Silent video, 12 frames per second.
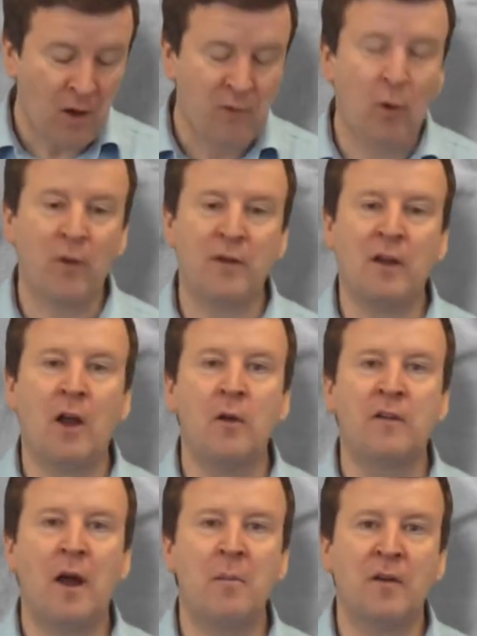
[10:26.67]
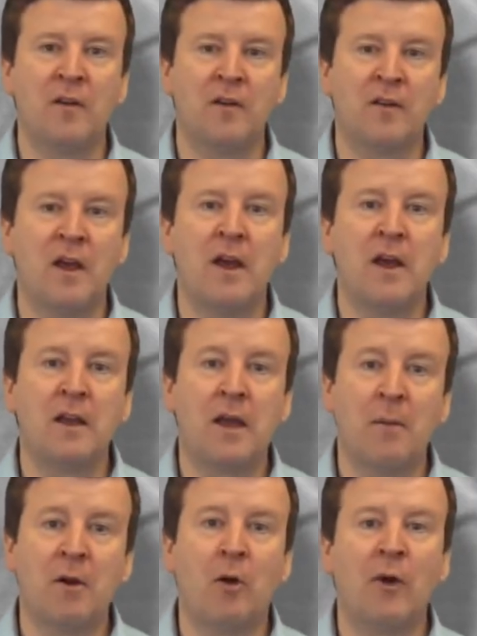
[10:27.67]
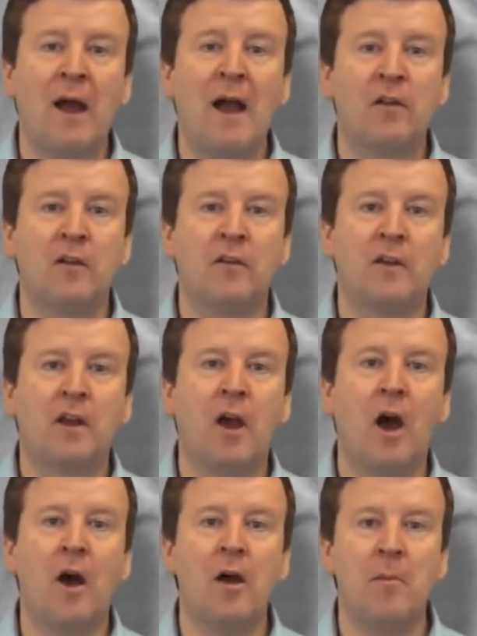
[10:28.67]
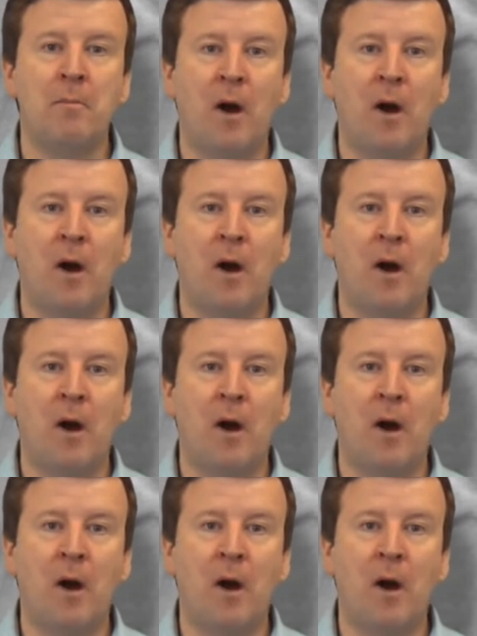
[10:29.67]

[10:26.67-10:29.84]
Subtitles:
Of course, at low temperatures, chemical reactions occur